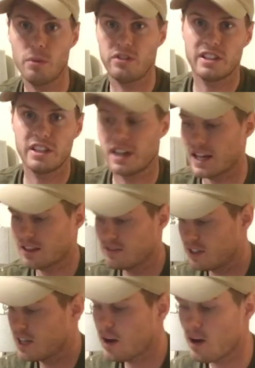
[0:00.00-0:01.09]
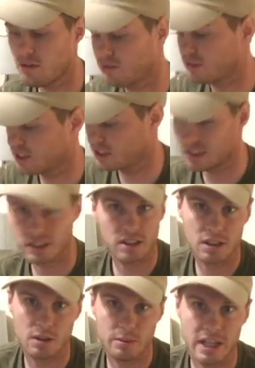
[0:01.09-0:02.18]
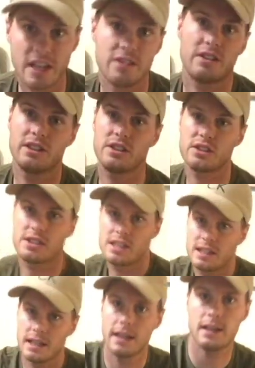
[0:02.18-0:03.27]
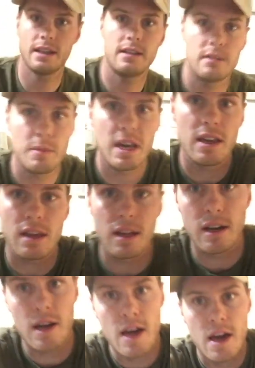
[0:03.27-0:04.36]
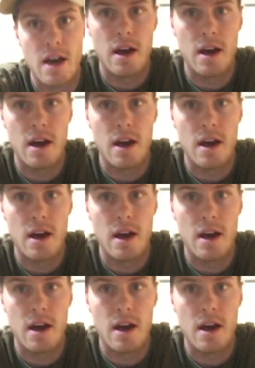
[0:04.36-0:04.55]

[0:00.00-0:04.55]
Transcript: hopefully you liked the video, hopefully you learned a little bit. If you're interested in getting into making